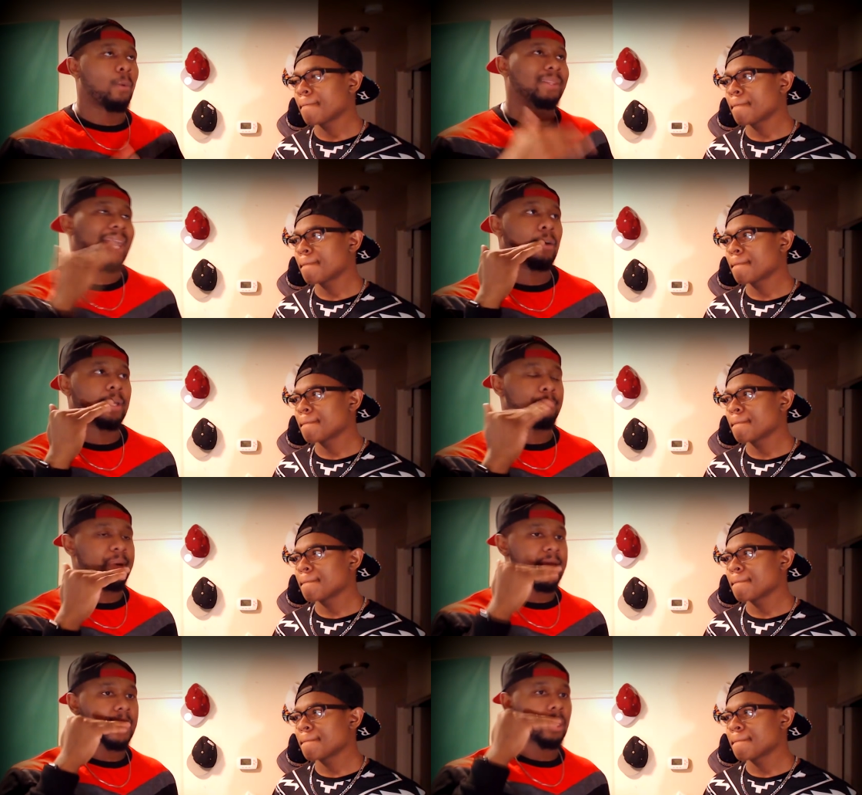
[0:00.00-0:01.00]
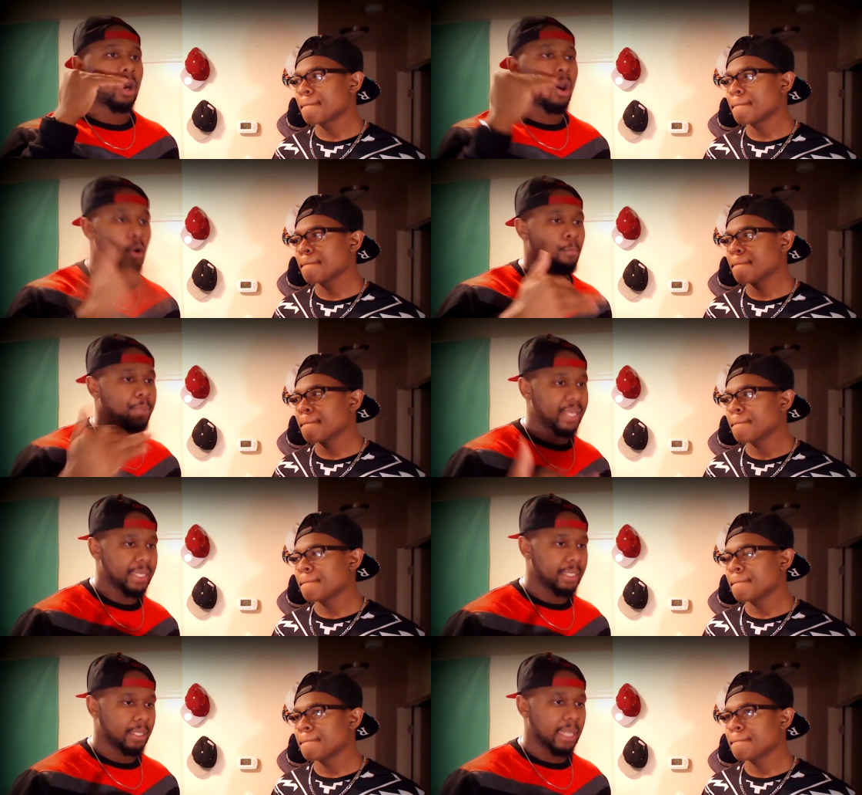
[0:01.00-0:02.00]
Speaker 1: without it being OP
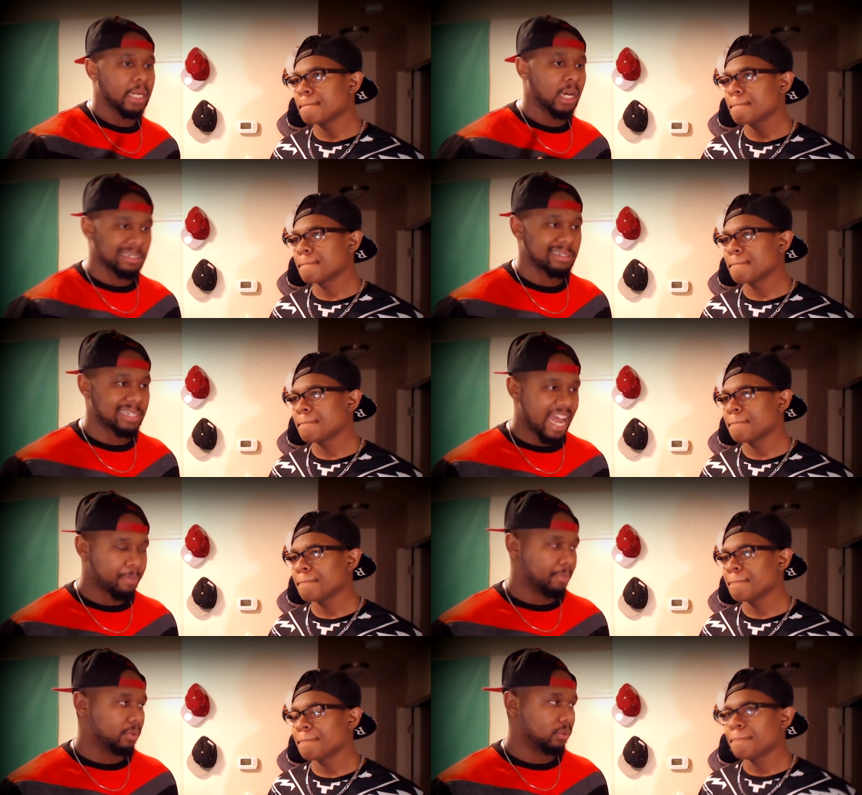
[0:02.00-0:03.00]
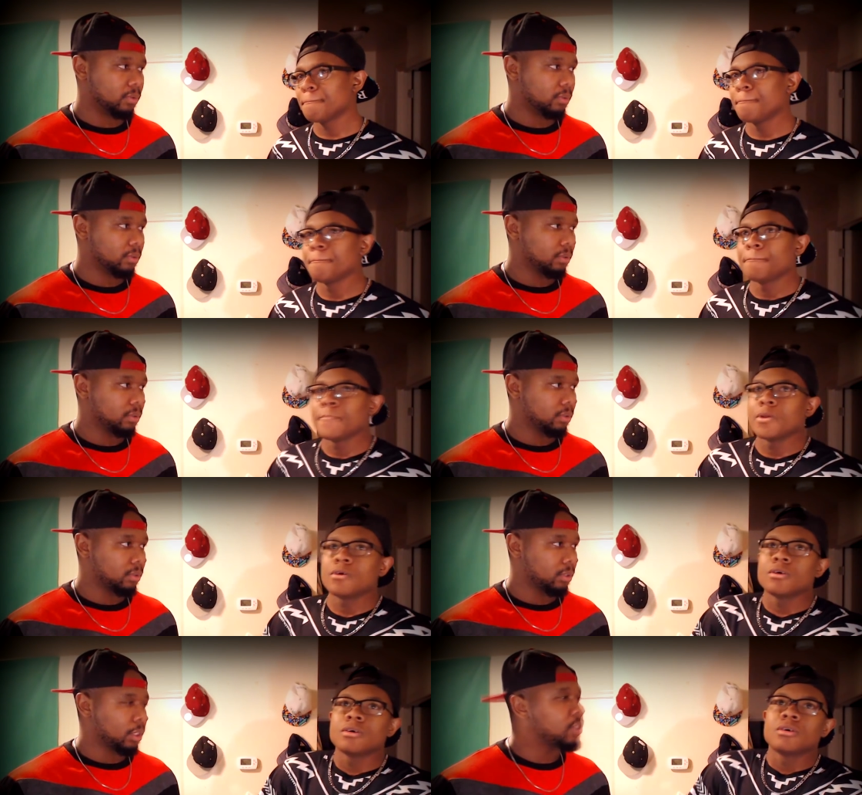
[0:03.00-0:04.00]
and unstoppable?
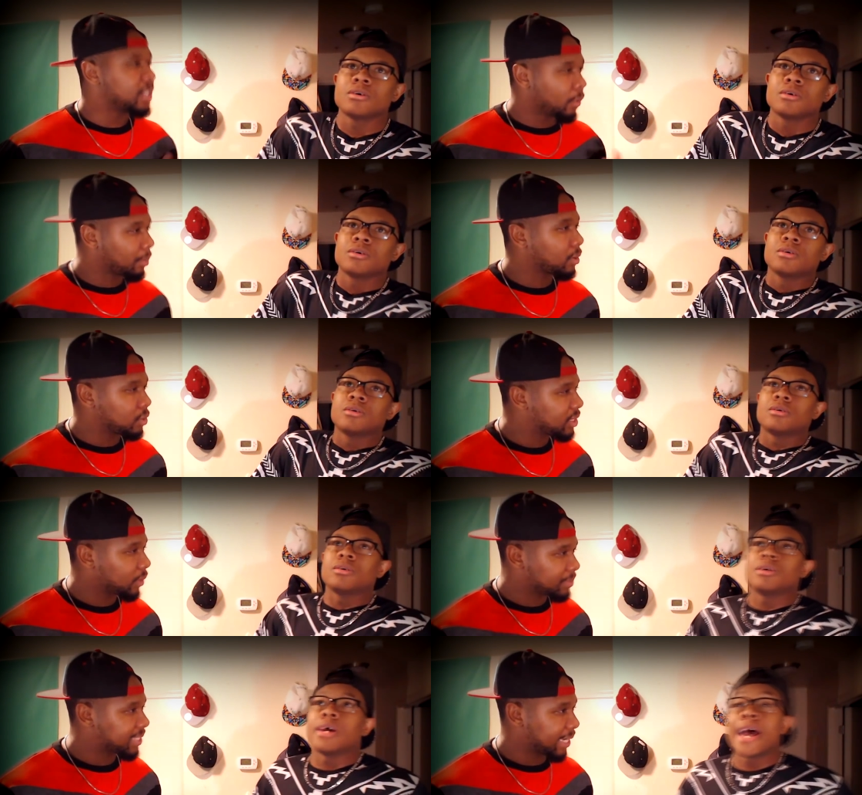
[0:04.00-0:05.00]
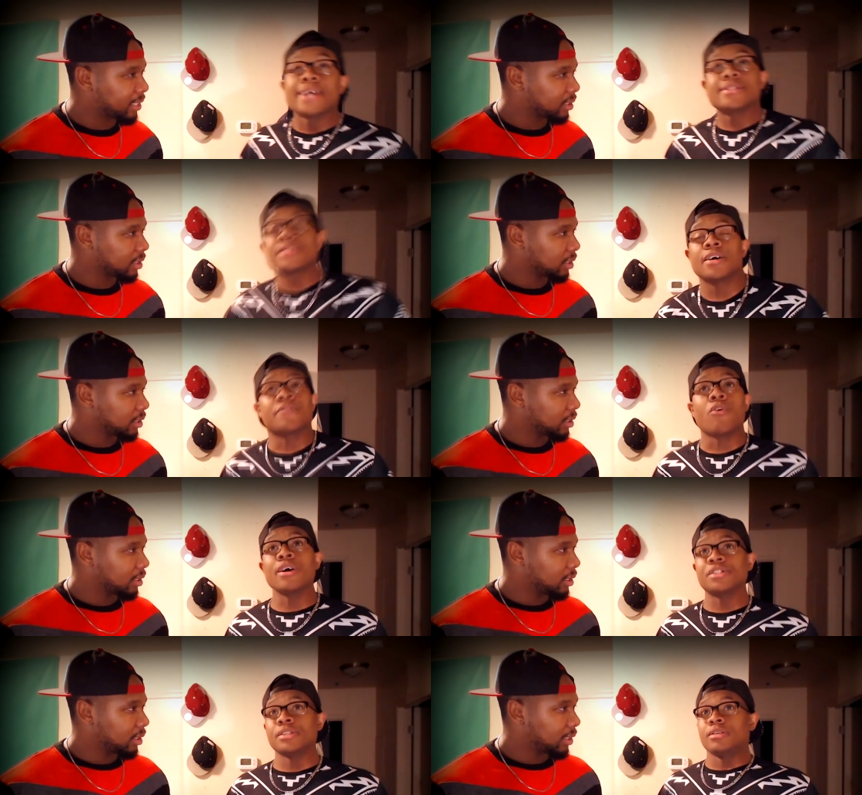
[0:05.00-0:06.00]
You see what I'm, you see what I'm saying? That's a tough
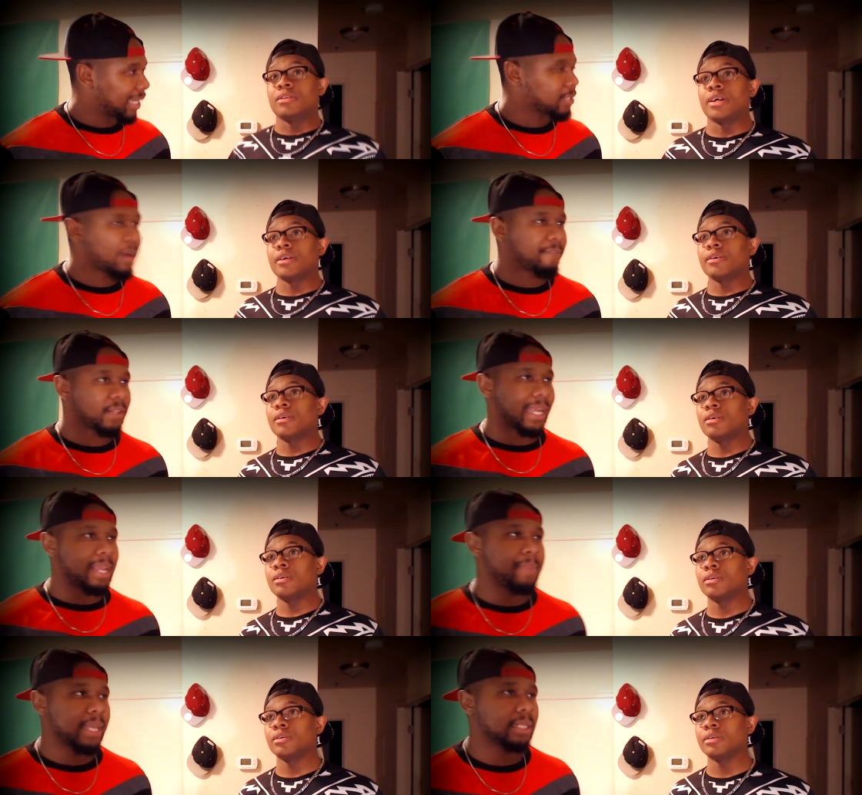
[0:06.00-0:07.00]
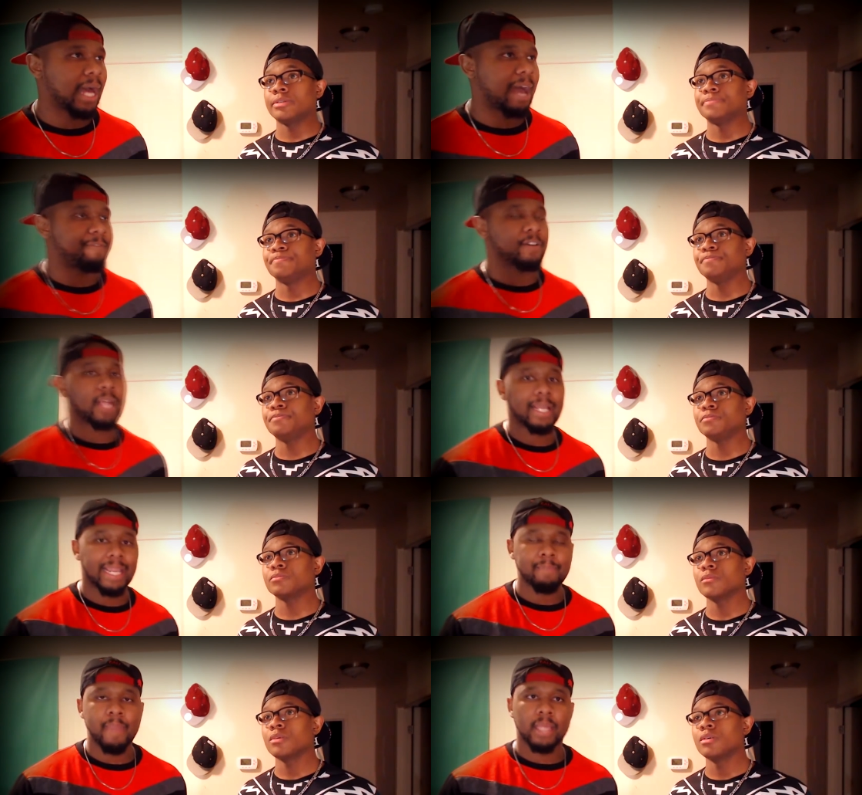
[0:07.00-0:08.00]
Speaker 2: question. That's why
Speaker 1: I feel like NBA. I feel like
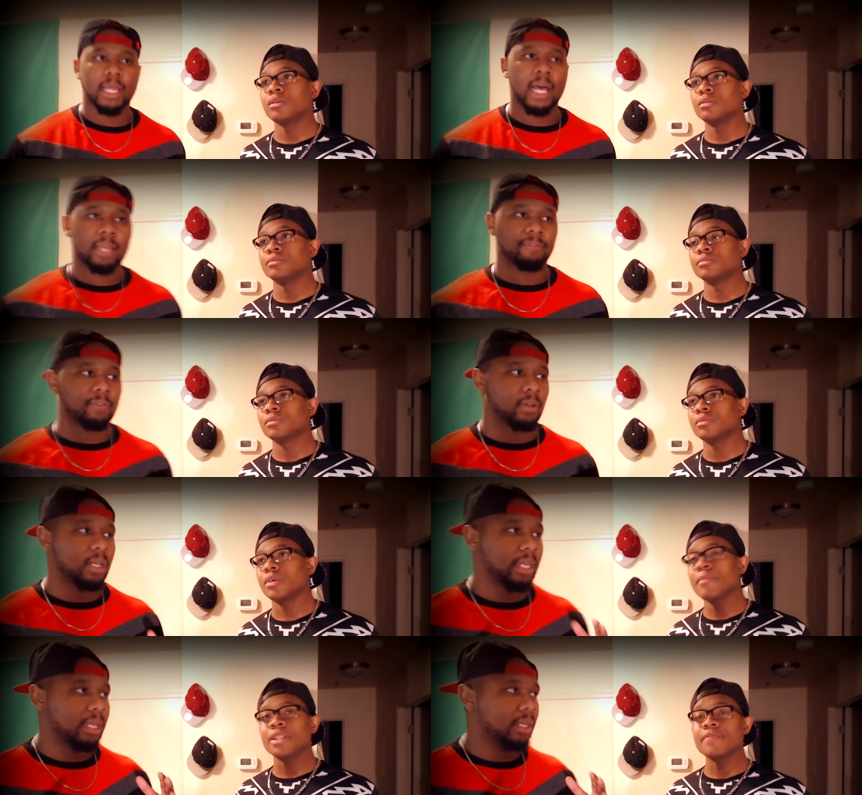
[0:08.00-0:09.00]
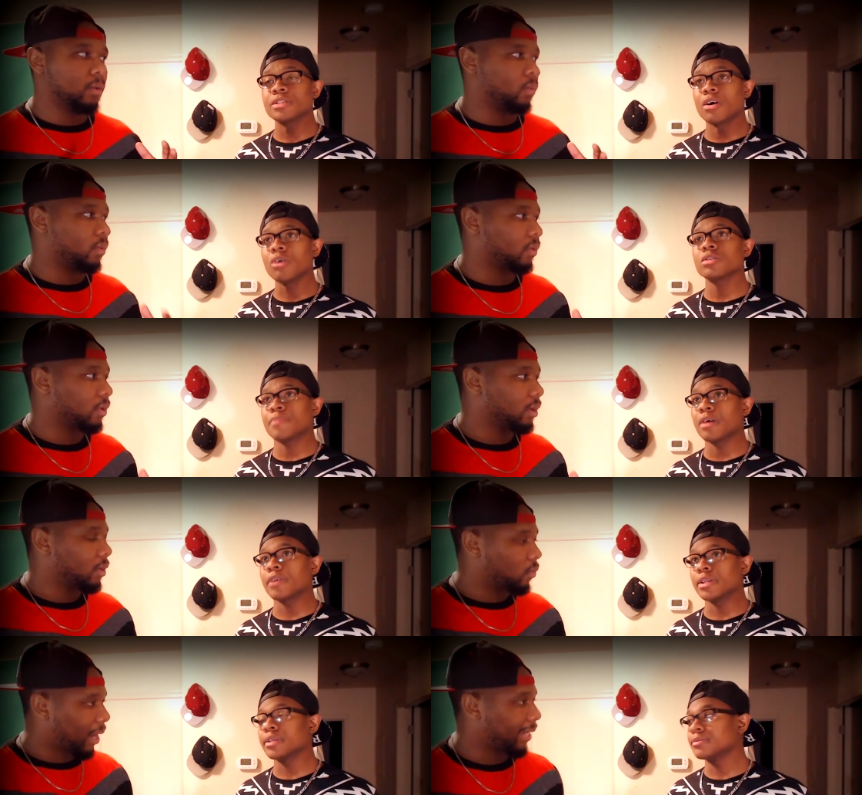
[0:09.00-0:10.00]
NBA Live. NBA Live's in a hard spot
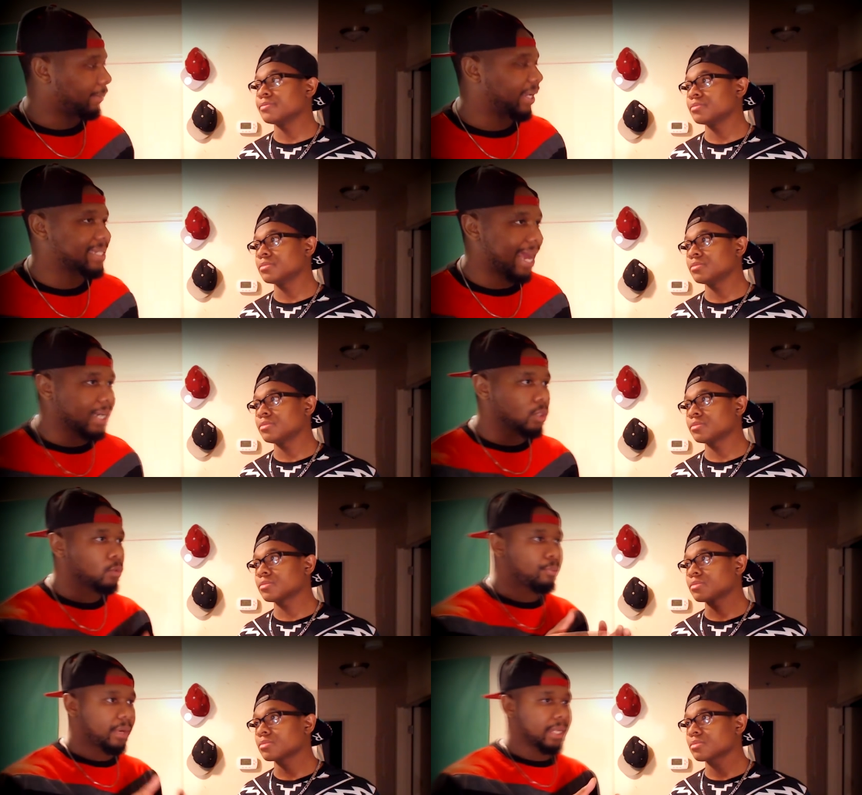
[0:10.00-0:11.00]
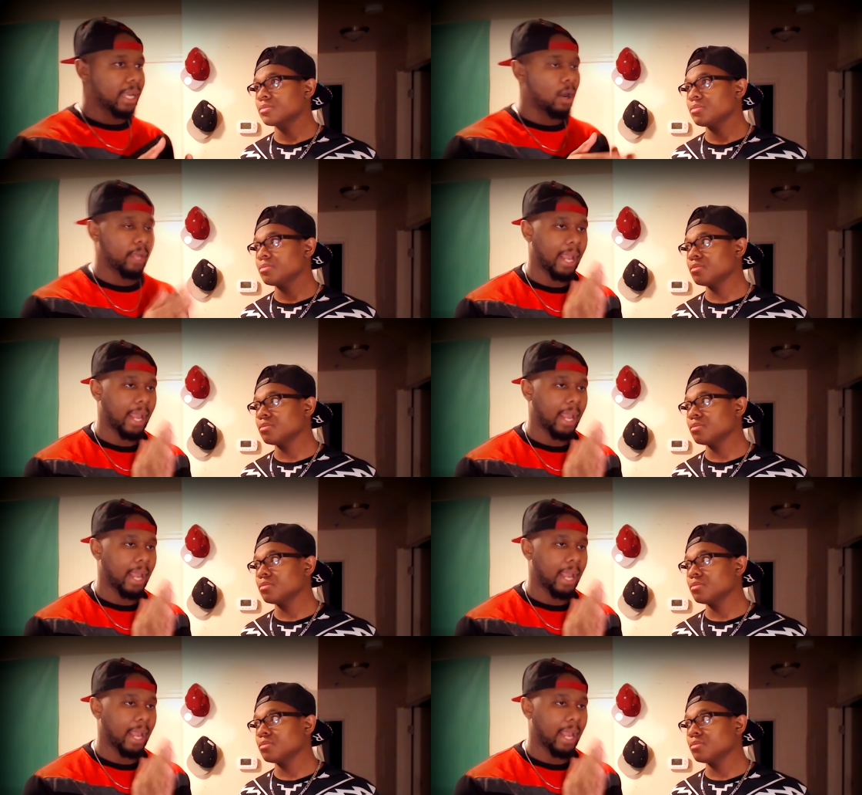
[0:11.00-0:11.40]
right now. Right, because how do you bring? Okay,